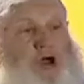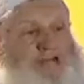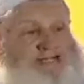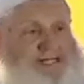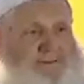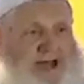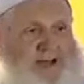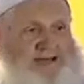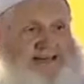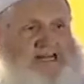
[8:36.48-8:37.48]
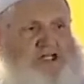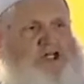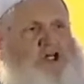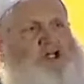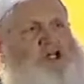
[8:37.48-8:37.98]
The greatest commandment
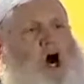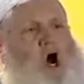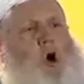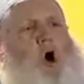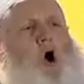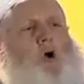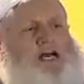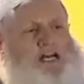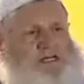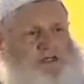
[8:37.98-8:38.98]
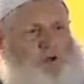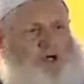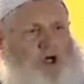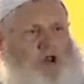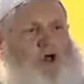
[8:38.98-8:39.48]
is to know, O
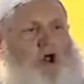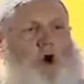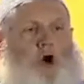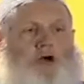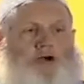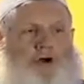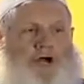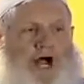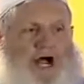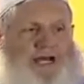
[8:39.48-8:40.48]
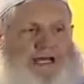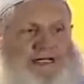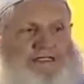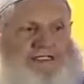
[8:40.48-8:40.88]
Israel, the Lord your God